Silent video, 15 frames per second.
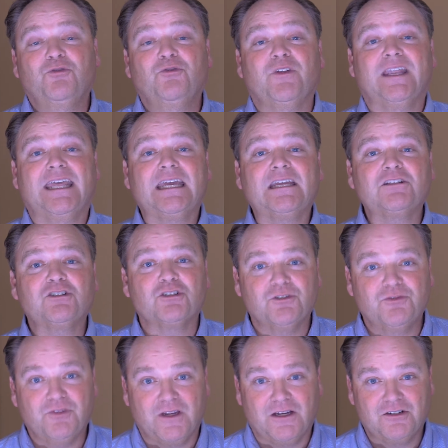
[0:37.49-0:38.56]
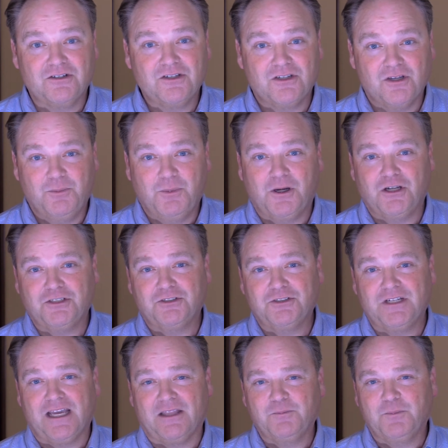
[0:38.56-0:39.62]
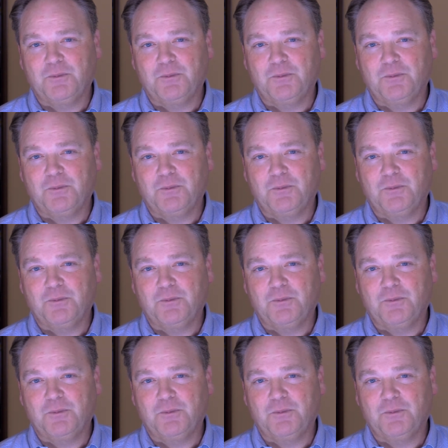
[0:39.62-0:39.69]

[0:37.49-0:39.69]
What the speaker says: financial affairs upon your death.